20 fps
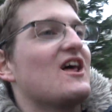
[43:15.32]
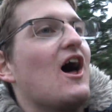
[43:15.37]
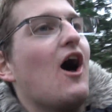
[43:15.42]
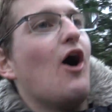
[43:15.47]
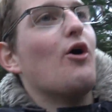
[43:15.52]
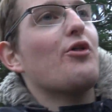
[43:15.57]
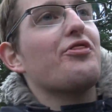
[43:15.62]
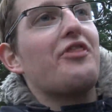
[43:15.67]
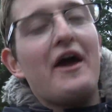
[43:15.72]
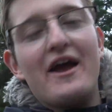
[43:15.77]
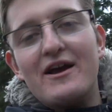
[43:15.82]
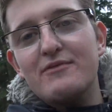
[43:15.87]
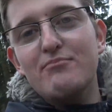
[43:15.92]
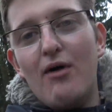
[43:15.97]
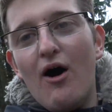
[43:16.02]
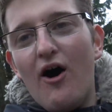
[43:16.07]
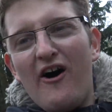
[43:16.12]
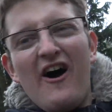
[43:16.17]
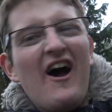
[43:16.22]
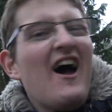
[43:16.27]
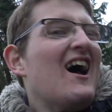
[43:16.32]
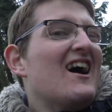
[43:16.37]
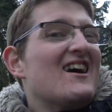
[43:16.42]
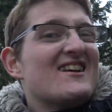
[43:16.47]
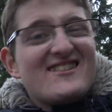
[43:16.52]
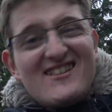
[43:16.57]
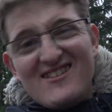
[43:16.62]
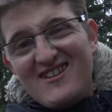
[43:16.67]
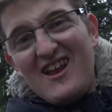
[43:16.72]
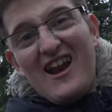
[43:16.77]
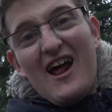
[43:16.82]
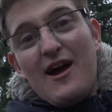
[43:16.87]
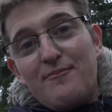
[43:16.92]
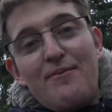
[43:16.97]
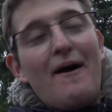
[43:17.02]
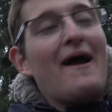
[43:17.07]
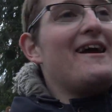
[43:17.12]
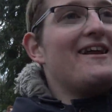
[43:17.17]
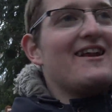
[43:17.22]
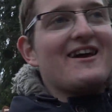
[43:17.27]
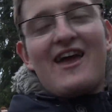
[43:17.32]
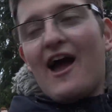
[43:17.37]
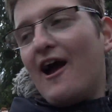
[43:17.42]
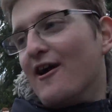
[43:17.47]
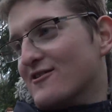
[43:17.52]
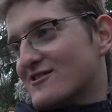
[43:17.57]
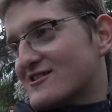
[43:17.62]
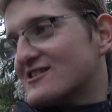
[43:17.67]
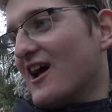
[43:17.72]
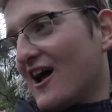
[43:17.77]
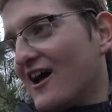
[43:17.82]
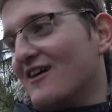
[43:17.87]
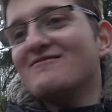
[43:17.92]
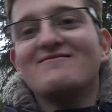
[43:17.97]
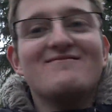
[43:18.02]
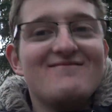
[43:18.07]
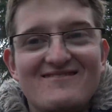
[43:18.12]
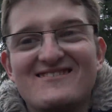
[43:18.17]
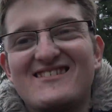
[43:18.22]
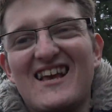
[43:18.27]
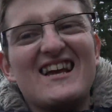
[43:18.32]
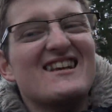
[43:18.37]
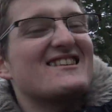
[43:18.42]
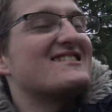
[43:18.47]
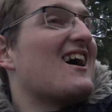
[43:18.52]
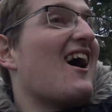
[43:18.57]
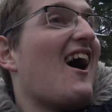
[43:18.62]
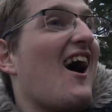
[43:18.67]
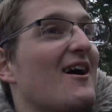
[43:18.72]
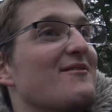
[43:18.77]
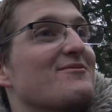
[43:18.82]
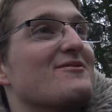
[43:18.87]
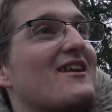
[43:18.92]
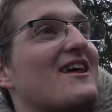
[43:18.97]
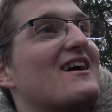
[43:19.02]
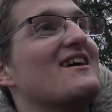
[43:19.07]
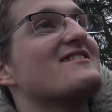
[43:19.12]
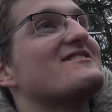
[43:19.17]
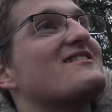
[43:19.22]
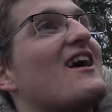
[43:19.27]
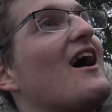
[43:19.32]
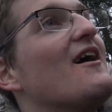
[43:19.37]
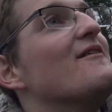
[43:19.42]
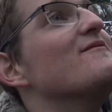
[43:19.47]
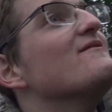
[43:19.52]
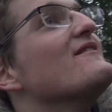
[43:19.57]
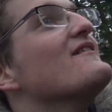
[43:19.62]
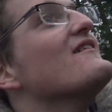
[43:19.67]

the whole thing, but you know, painting a coaster takes time, doesn't it? So